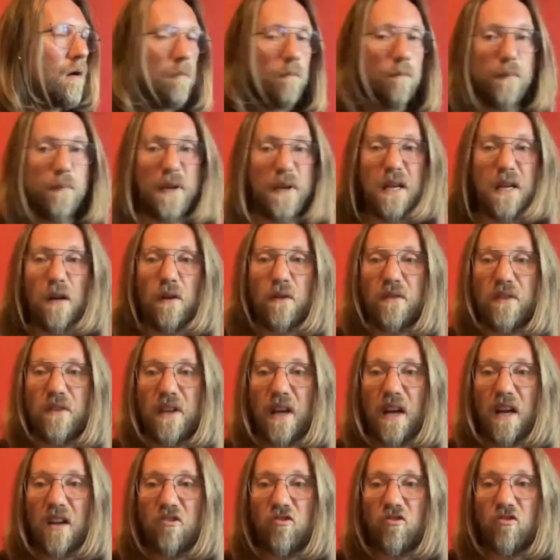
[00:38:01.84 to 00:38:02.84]
being on the
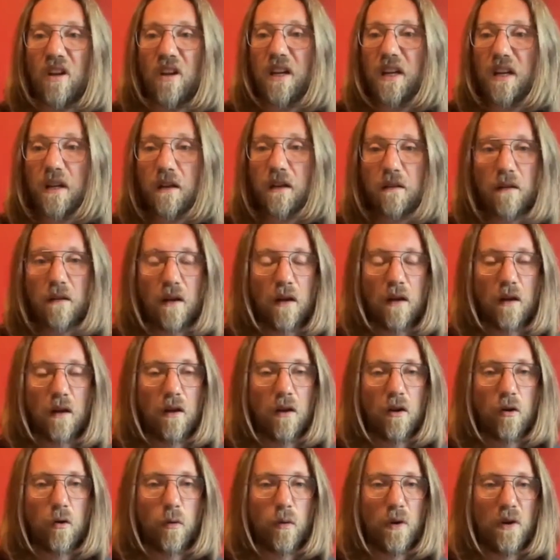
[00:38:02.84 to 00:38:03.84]
edge, like
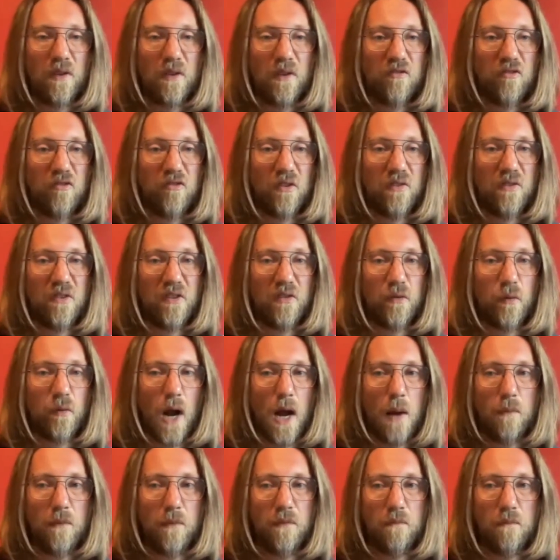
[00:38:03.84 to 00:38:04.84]
Chris just
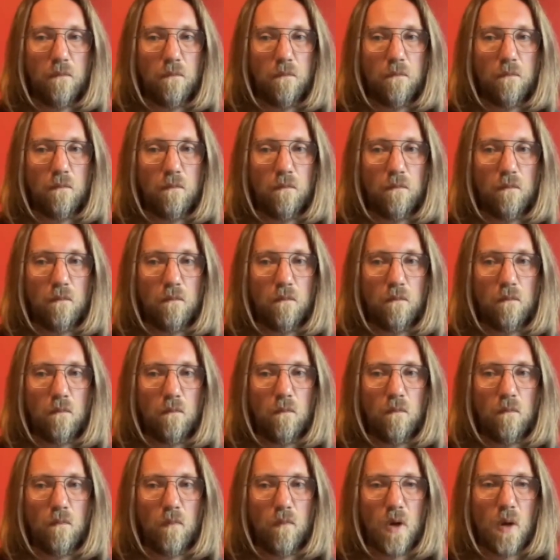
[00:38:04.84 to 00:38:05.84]
described
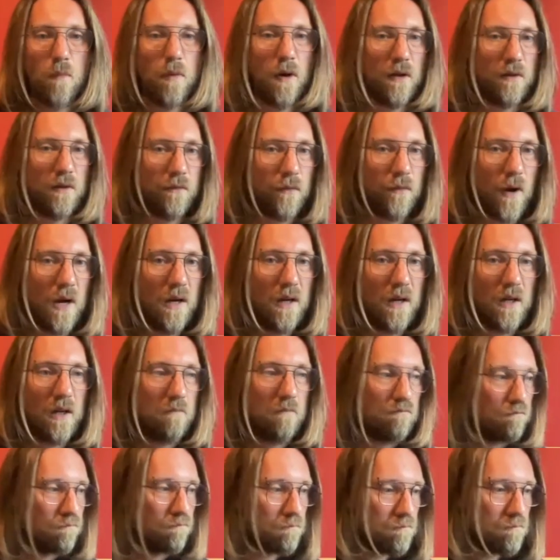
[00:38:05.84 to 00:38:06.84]
about Frank,
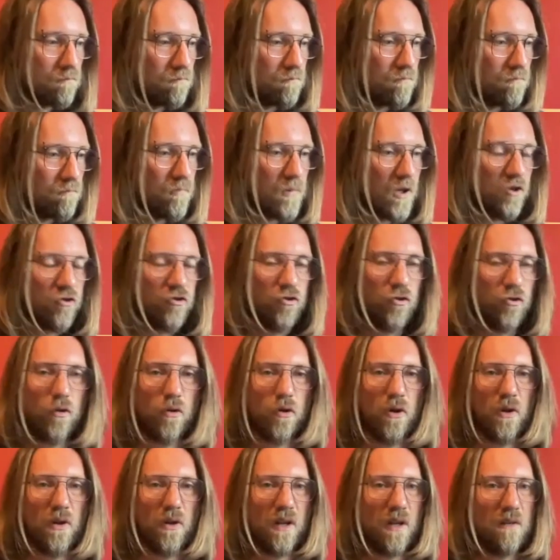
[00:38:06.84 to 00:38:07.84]
well, sure,
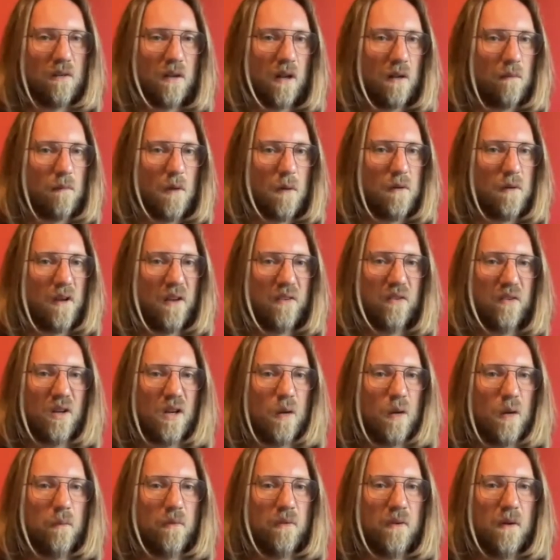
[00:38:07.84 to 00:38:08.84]
look, then maybe that's a
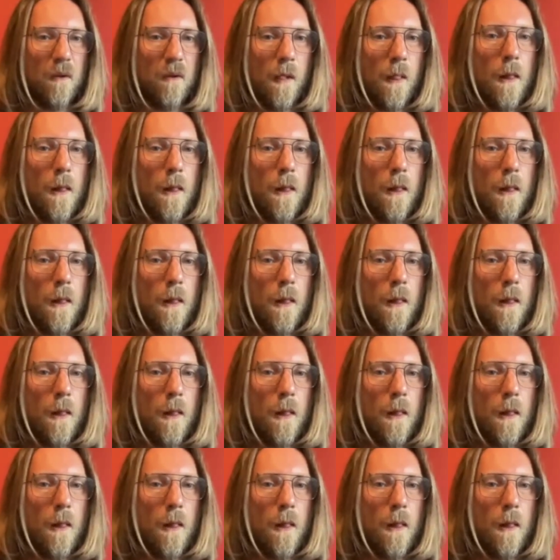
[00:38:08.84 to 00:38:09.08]
glimpse.